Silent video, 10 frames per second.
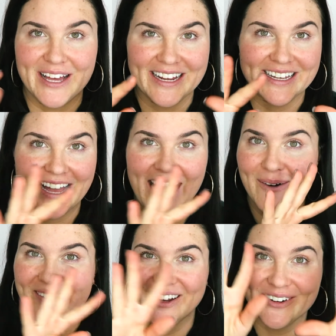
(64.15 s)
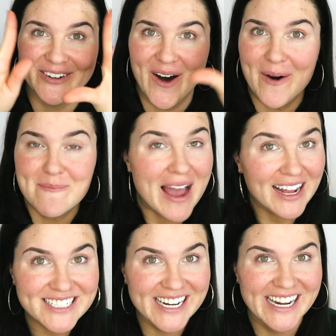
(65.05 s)
like how they're not
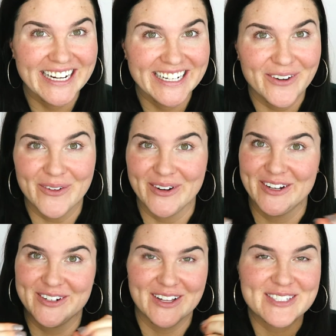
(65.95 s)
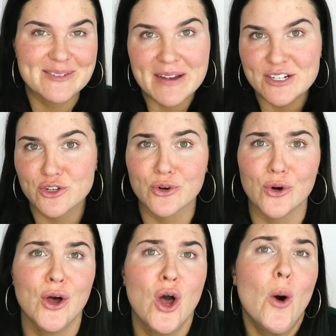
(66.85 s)
matching or they're not
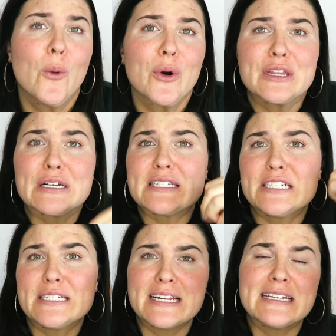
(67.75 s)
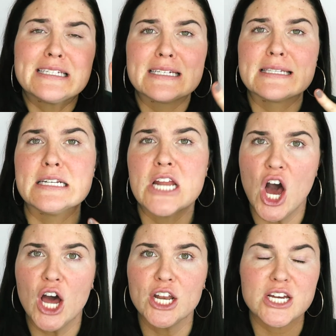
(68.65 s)
symmetrical, or it's just
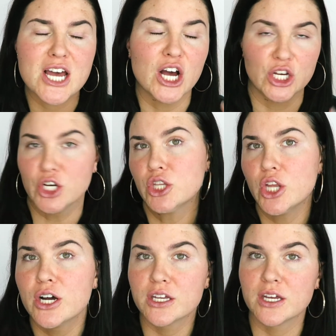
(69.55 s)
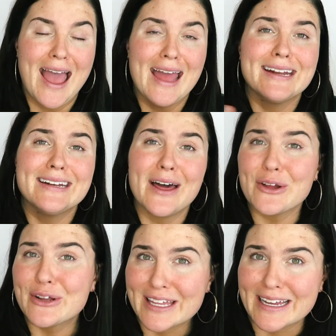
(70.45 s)
not a good look. And
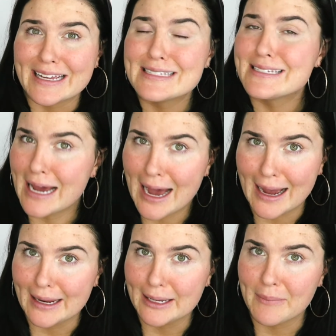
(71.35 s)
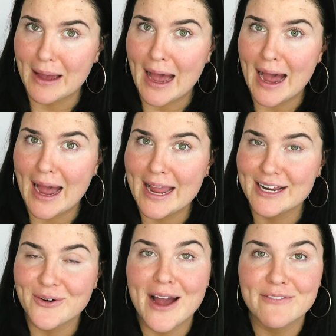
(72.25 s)
another thing is time. I
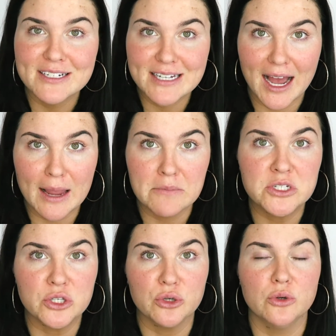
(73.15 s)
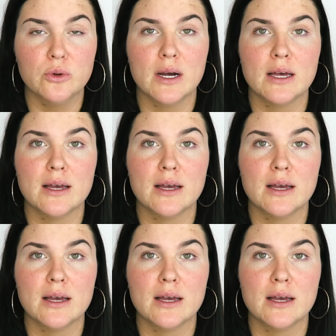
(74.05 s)
don't have the time to